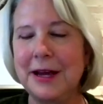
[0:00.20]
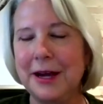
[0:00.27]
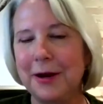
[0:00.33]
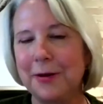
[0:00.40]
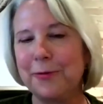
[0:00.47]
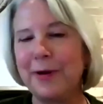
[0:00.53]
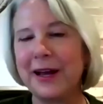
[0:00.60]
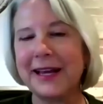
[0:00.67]

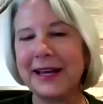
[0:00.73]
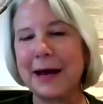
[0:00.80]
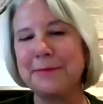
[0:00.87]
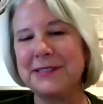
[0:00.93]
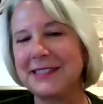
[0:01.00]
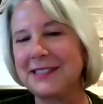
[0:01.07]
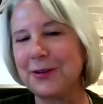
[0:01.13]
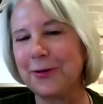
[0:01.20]
Rick, I'm
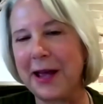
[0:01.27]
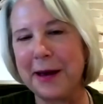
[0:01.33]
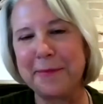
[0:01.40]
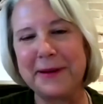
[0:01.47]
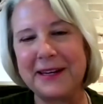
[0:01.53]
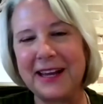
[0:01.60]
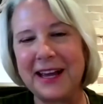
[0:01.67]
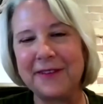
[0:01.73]
just so
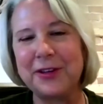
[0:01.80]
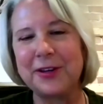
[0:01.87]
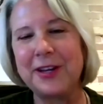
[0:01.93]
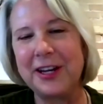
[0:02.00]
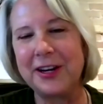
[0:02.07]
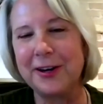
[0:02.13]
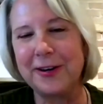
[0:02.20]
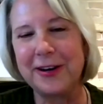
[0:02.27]
happy to have you
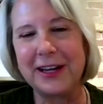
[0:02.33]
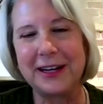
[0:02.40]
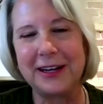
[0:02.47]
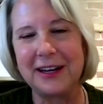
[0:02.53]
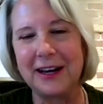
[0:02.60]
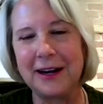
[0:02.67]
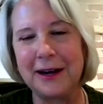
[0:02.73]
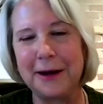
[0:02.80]
here
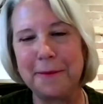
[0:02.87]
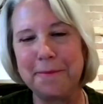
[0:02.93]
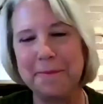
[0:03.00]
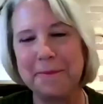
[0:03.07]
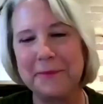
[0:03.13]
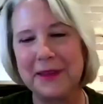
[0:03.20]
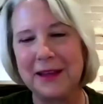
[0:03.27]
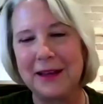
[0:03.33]
and
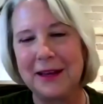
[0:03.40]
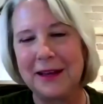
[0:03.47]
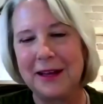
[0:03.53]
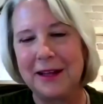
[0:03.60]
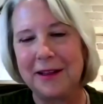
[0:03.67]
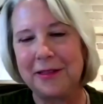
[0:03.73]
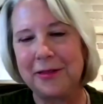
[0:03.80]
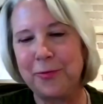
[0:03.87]

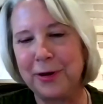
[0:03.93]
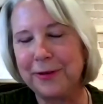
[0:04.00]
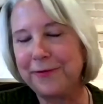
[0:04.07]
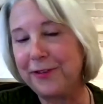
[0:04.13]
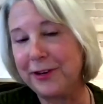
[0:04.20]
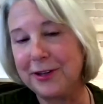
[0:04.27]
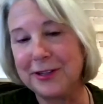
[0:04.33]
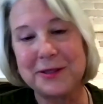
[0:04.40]
thrilled
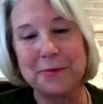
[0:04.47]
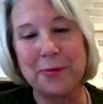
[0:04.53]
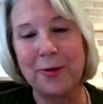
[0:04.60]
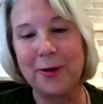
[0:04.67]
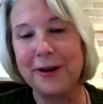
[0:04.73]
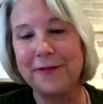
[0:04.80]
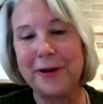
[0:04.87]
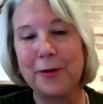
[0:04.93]
for your
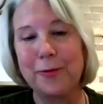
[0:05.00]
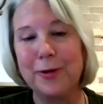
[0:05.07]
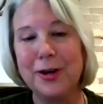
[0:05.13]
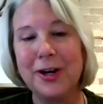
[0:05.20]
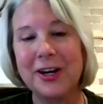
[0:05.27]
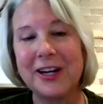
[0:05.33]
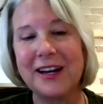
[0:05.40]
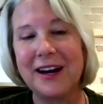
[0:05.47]
support of our
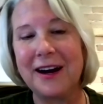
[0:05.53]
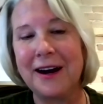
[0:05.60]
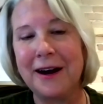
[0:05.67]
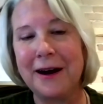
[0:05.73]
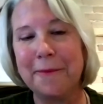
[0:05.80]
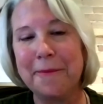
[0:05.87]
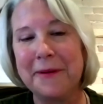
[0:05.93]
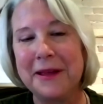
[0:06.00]
work.
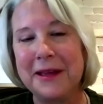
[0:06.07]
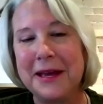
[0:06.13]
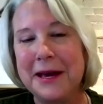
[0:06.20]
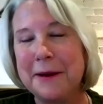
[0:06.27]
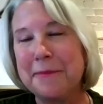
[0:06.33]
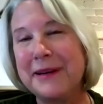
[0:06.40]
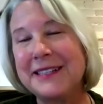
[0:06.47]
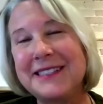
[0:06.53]

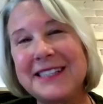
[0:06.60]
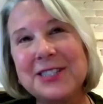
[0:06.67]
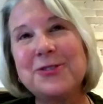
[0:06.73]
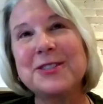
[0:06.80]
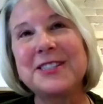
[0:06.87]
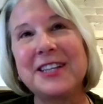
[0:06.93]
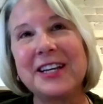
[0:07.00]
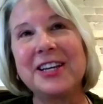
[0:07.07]
But it's
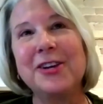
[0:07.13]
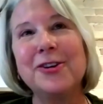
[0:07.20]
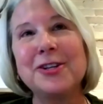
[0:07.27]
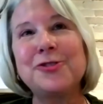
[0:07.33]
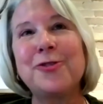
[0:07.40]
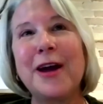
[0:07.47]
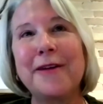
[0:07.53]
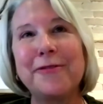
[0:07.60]
interesting. You're
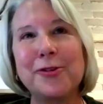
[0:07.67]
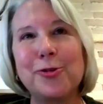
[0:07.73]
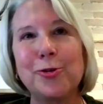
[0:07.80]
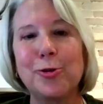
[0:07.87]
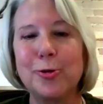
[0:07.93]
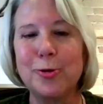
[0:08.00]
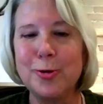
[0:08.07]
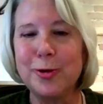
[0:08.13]
a travel
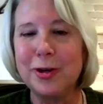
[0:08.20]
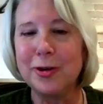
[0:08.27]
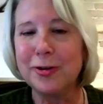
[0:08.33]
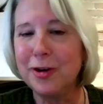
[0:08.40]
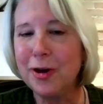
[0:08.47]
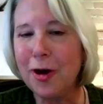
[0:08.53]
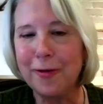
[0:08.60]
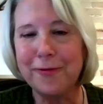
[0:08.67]
guru. You're
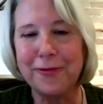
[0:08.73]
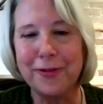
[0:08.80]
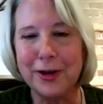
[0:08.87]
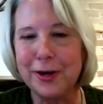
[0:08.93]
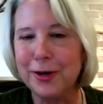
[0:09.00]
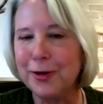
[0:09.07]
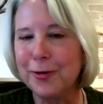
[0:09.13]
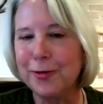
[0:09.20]
known for
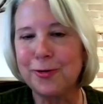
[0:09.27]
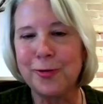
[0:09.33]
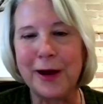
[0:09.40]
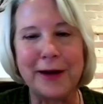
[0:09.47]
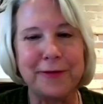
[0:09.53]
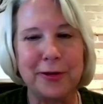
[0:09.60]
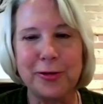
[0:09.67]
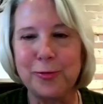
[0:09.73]
your
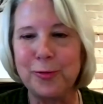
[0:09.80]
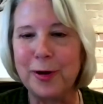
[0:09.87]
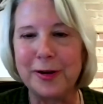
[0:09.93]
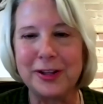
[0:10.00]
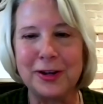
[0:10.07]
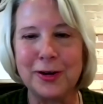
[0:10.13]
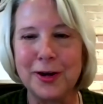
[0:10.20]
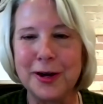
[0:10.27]
travel
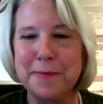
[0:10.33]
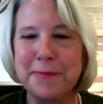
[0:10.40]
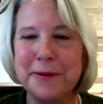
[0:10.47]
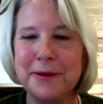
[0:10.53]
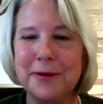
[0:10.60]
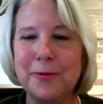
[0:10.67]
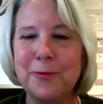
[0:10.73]
throughout Europe.